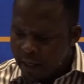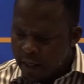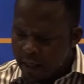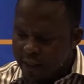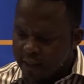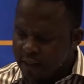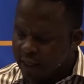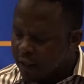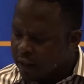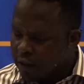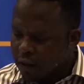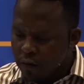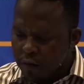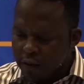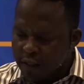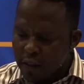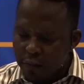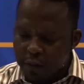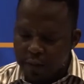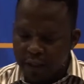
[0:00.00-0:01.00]
A telco
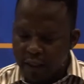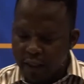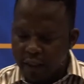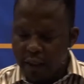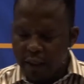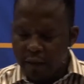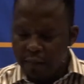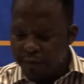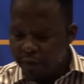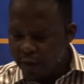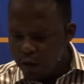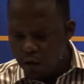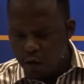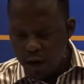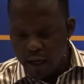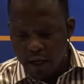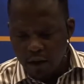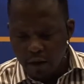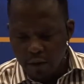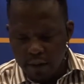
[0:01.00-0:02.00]
would typically
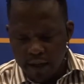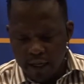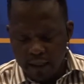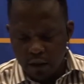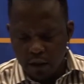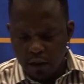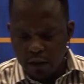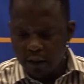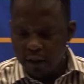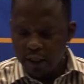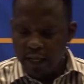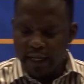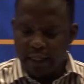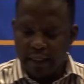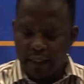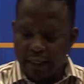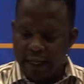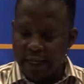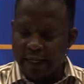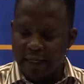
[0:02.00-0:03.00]
acquire about
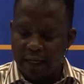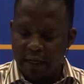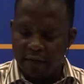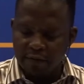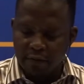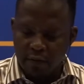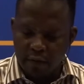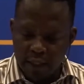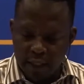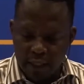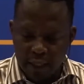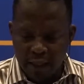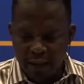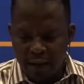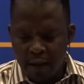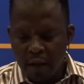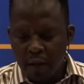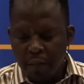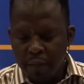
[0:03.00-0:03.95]
that level there,